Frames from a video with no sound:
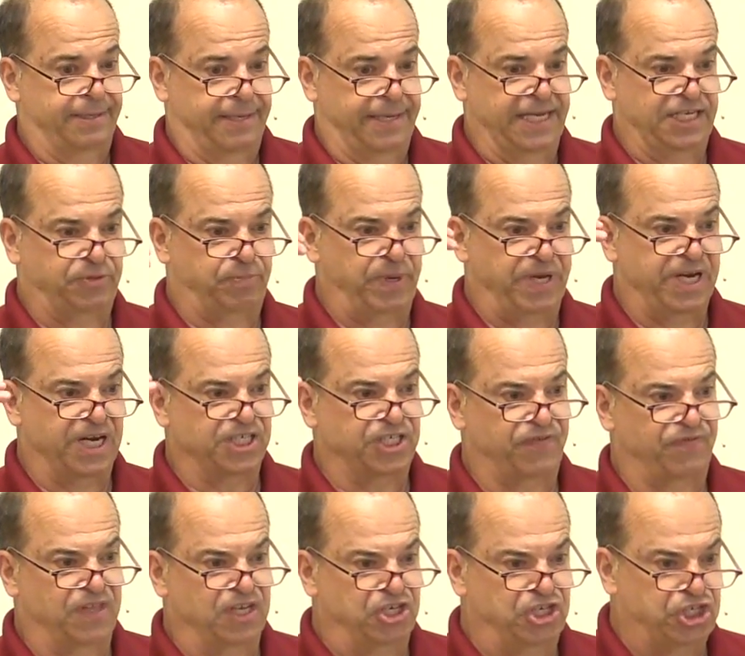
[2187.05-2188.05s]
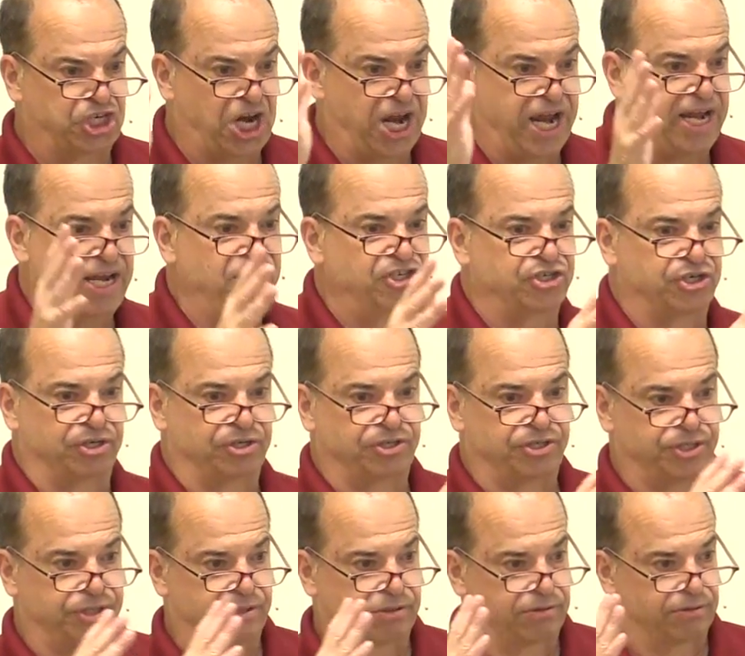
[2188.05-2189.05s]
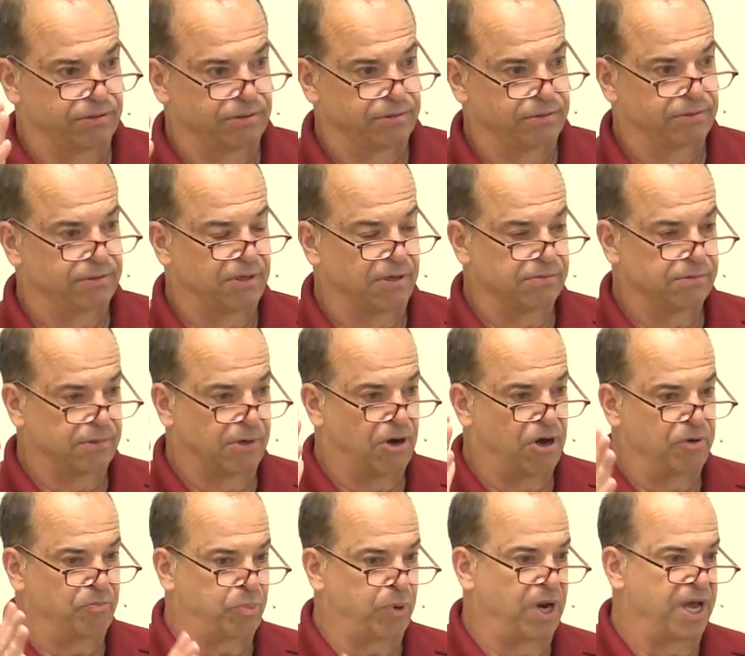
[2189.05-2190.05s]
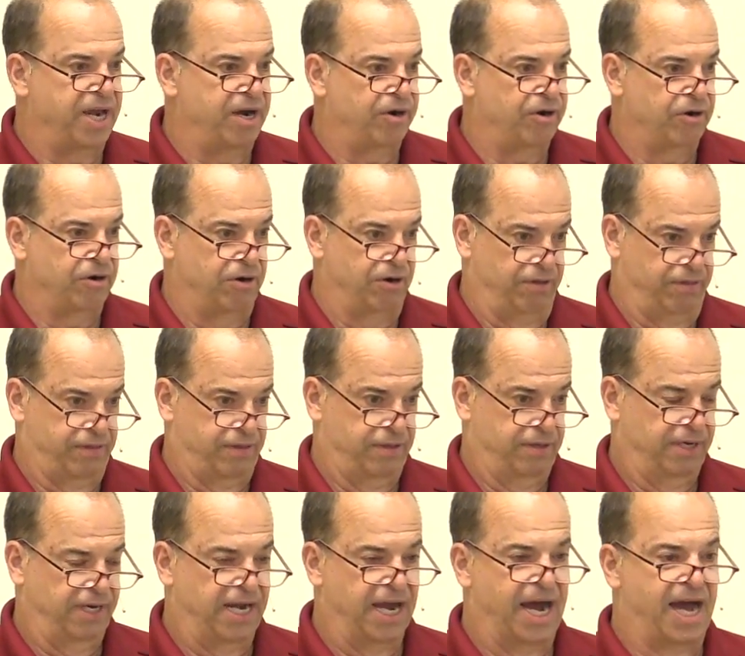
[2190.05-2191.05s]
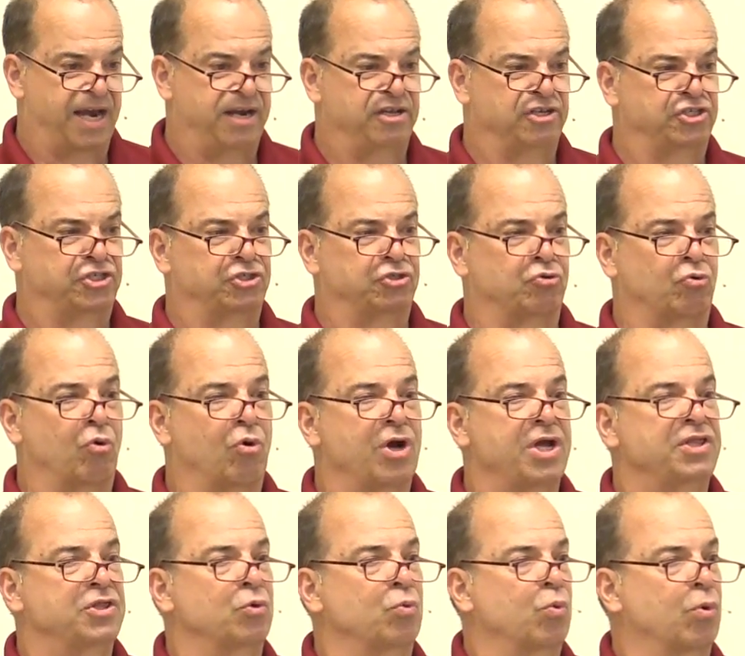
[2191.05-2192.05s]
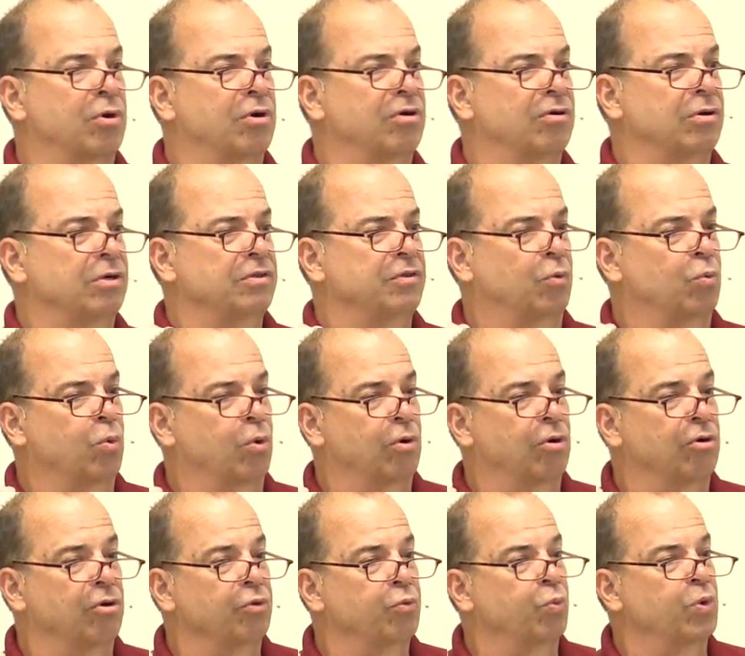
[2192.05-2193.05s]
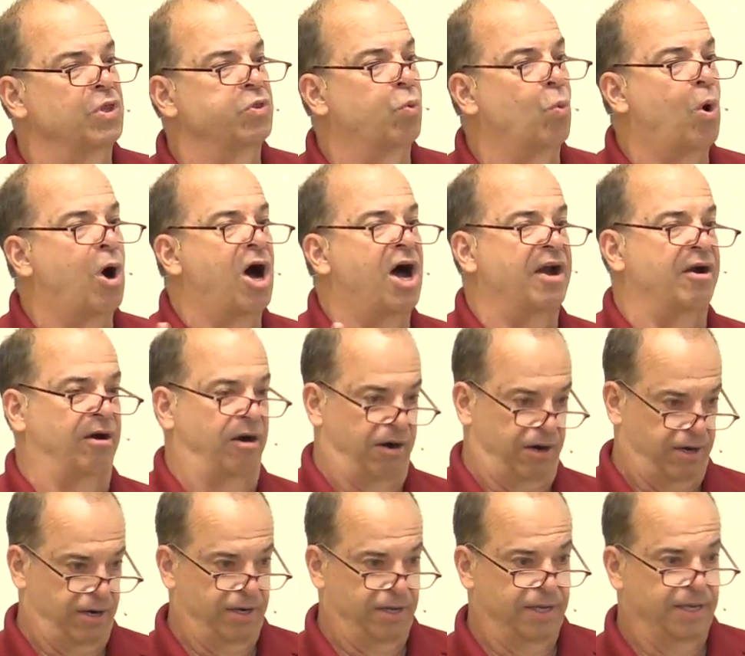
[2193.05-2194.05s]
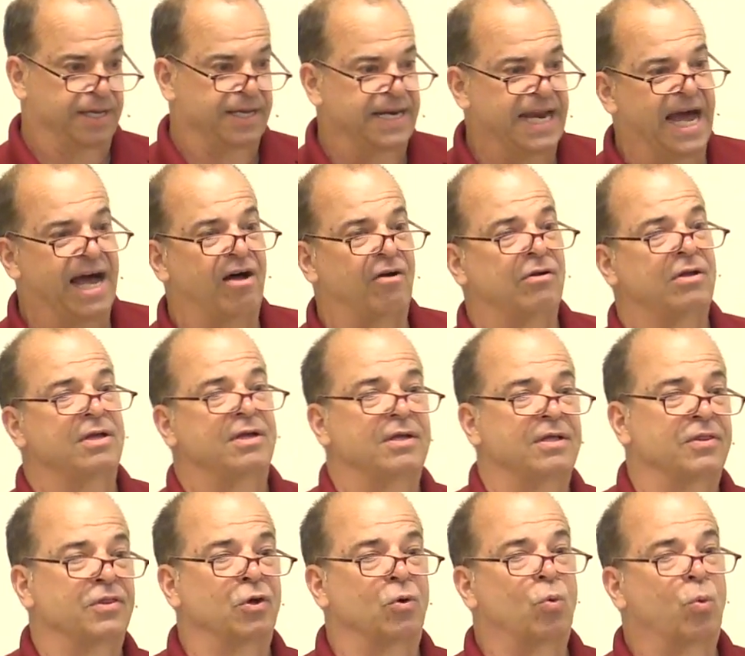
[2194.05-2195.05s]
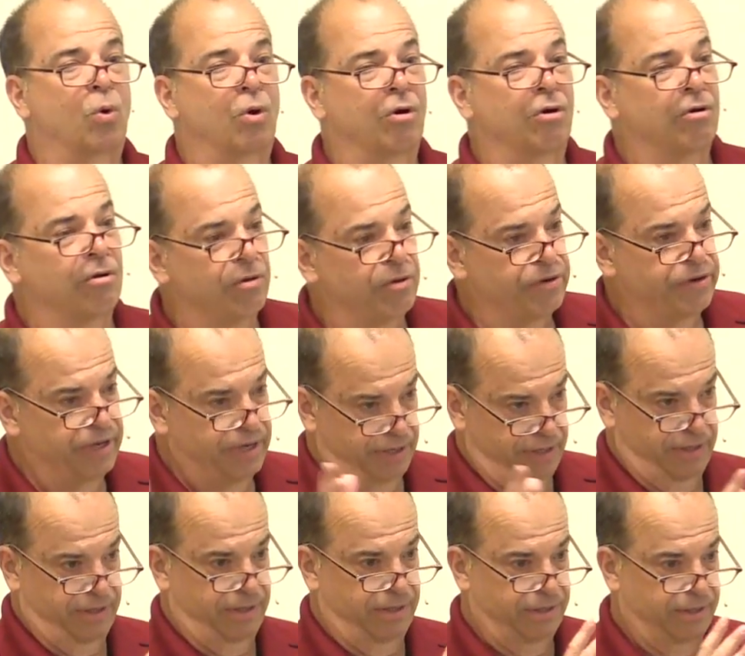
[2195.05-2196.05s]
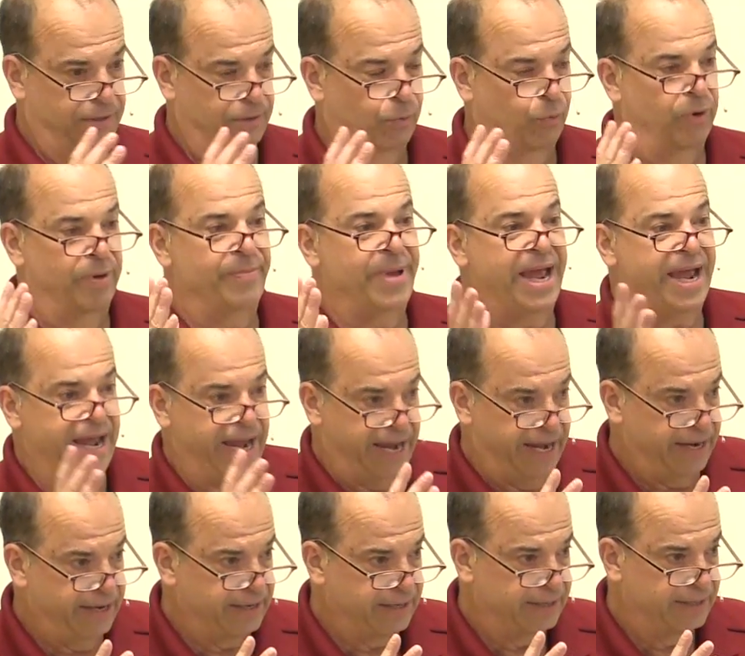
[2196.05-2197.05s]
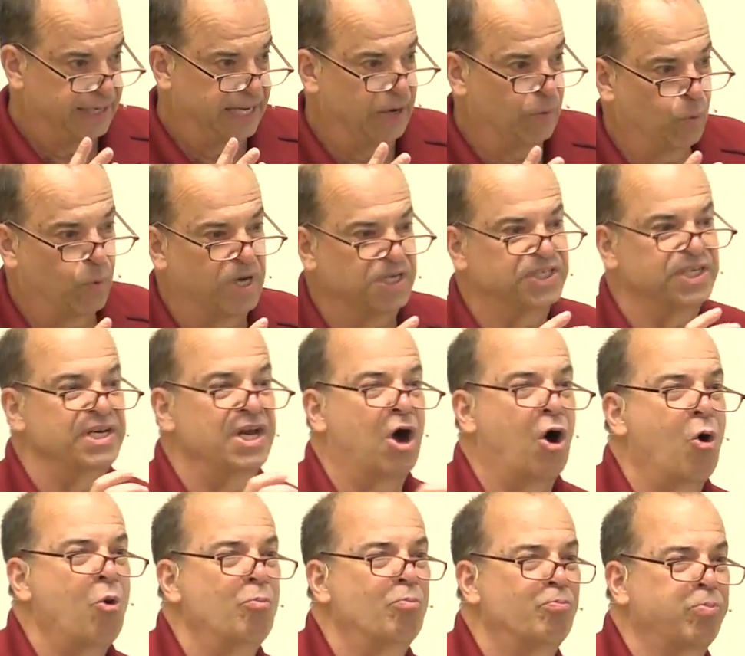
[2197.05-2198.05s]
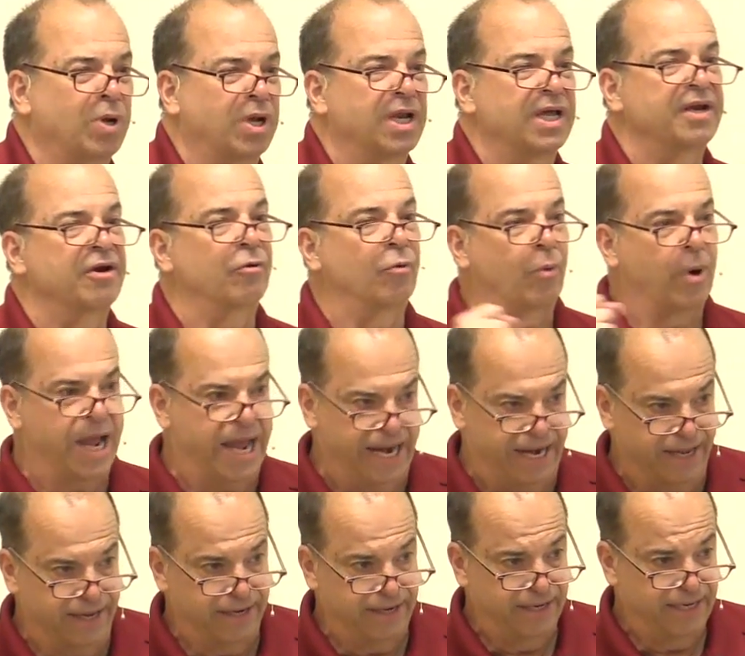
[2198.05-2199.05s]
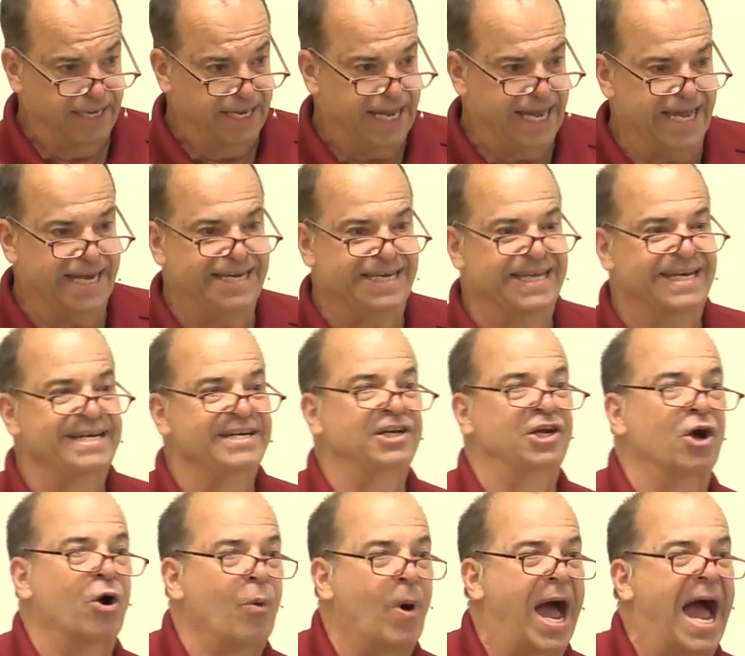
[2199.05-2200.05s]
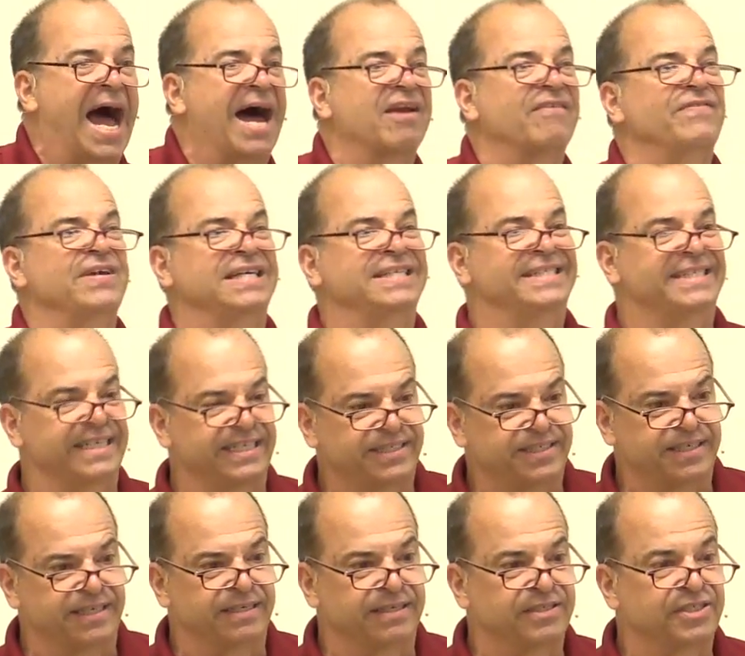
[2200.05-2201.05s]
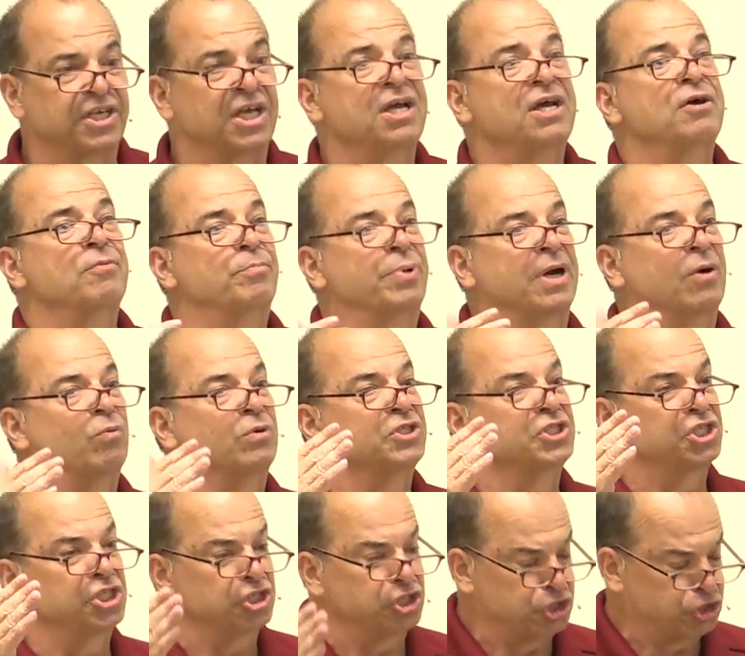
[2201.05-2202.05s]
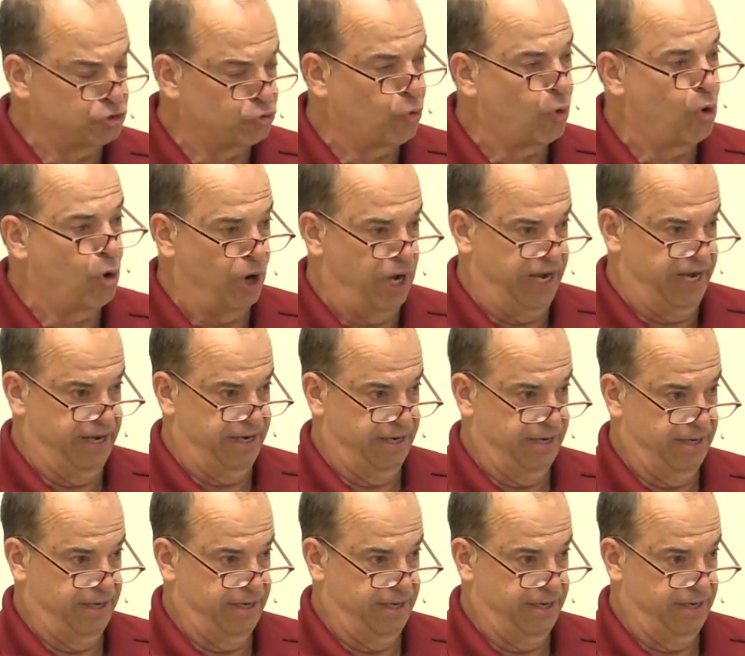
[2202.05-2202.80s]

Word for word: It's because of the changes on planet Earth. God destroyed the, wor- the world with water. Now, the world remained, it wasn't obliterated, it didn't go out of existence, but it was destroyed.